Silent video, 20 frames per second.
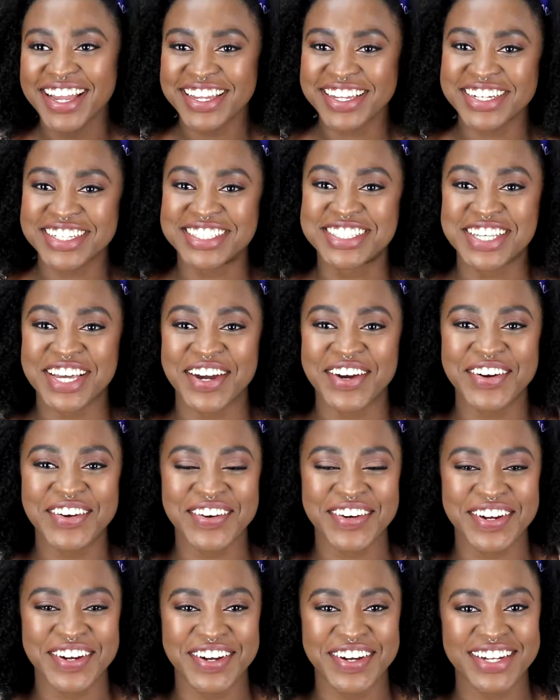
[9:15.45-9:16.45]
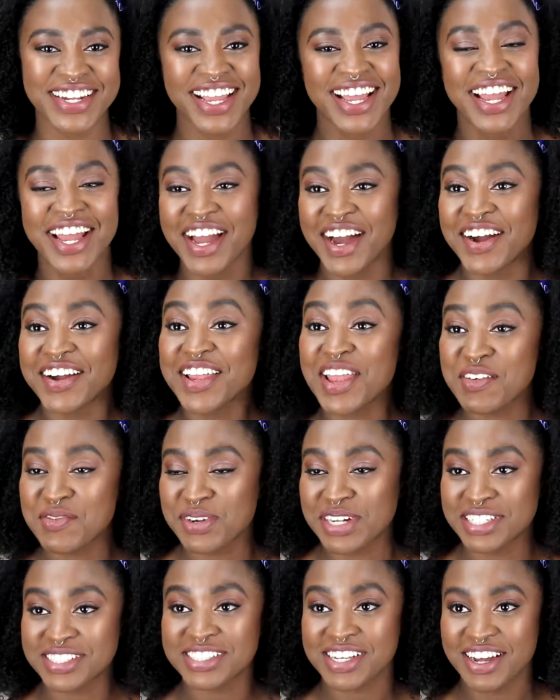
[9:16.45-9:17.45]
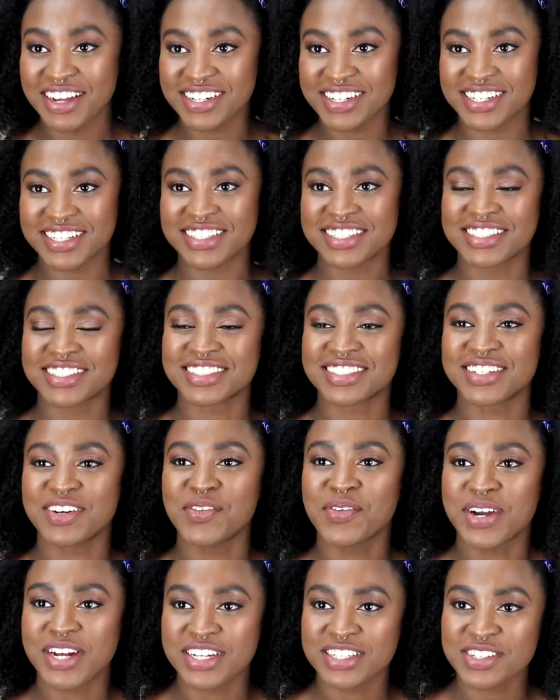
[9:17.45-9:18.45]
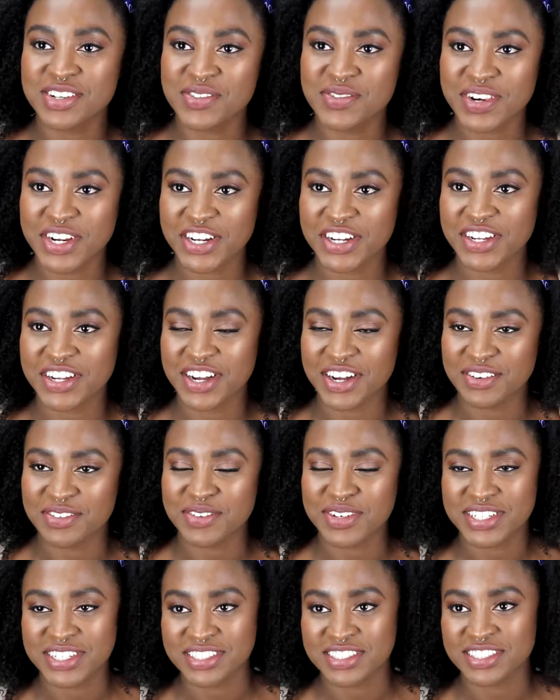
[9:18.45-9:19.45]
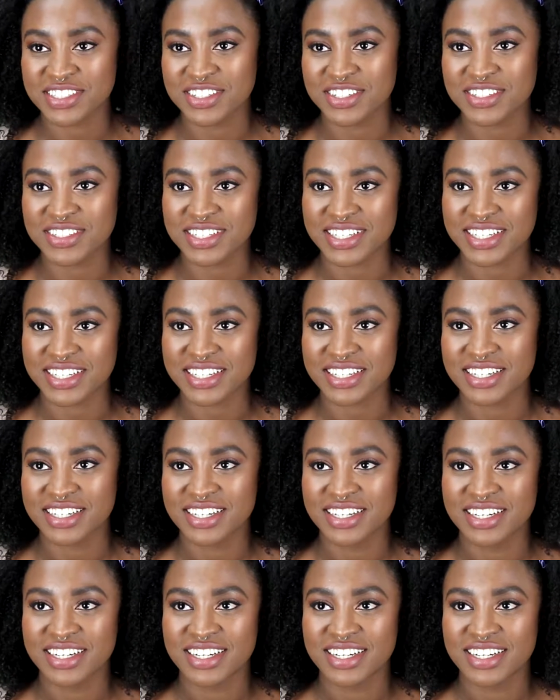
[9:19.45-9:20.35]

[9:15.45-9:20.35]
You're so rude. Okay, but it's honest. Where is it wearing off? What does it look like?